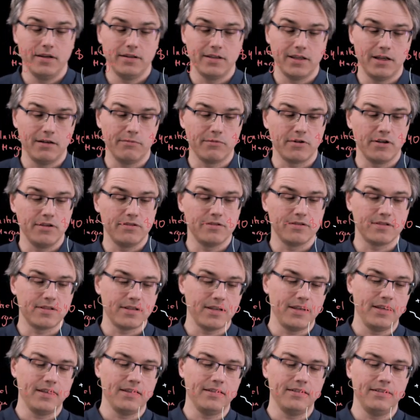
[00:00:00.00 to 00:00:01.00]
Now I'm going to
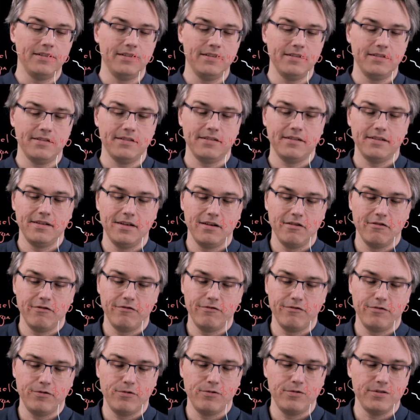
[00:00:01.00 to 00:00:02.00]
take the
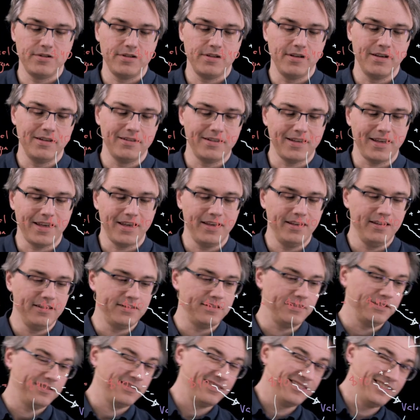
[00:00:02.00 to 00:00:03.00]
40 and
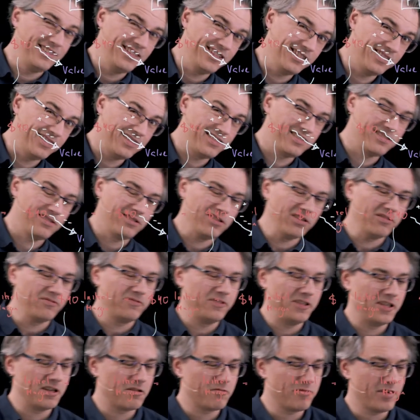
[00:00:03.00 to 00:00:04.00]
80 to the other side of
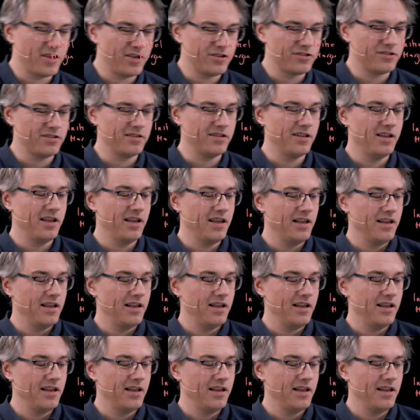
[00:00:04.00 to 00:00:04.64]
the equation,